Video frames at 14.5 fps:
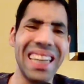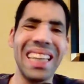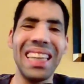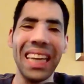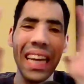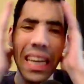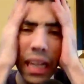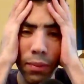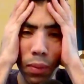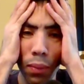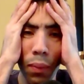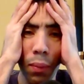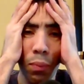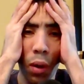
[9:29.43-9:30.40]
Yeah,
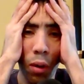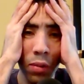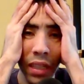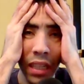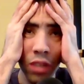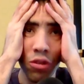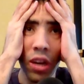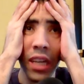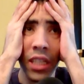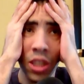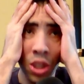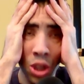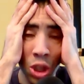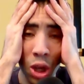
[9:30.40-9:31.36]
that me bomb did a lot of
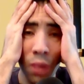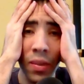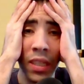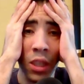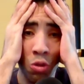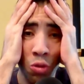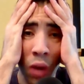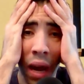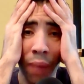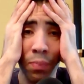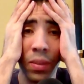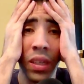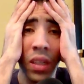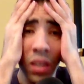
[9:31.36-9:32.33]
service
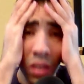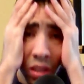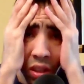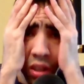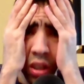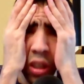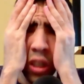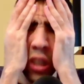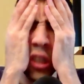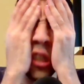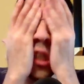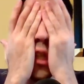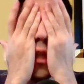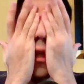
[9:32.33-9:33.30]
crap.
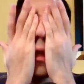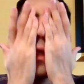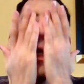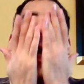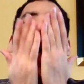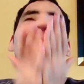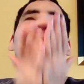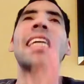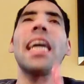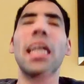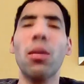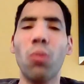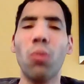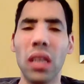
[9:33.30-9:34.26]
Ugh, I
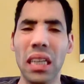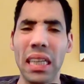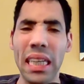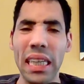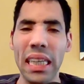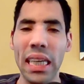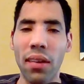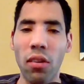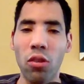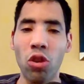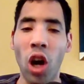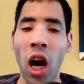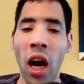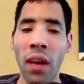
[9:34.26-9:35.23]
get to wanted to keep the game
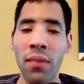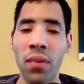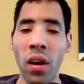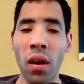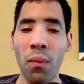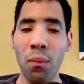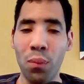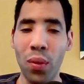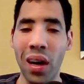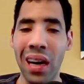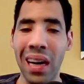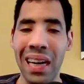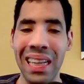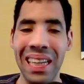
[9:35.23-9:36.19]
alive,
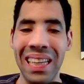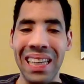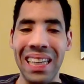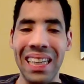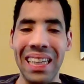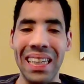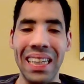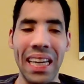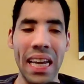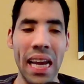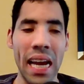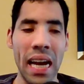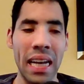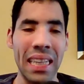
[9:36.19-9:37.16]
but
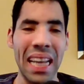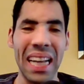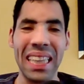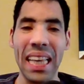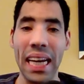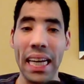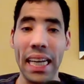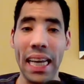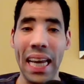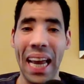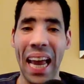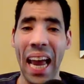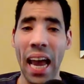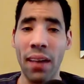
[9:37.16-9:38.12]
yeah, that's not gonna
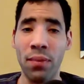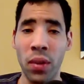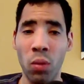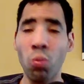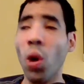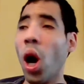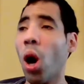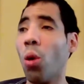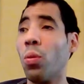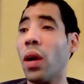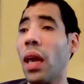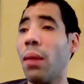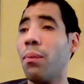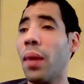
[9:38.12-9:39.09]
happen.
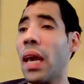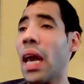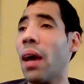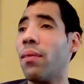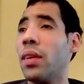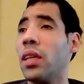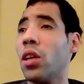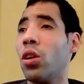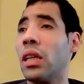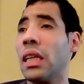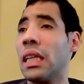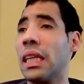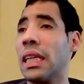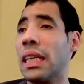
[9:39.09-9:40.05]
Well, it may happen, you know,
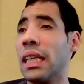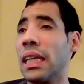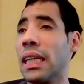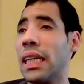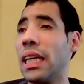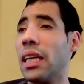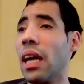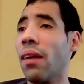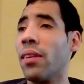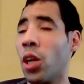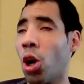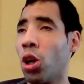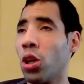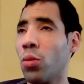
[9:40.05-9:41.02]
it, did they keep having
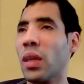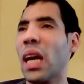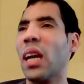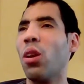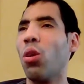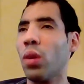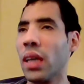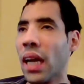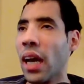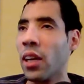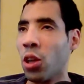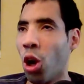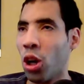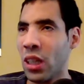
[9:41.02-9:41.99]
content, but I know
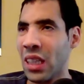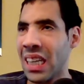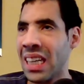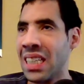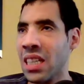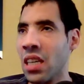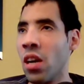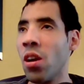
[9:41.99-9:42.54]
they're content,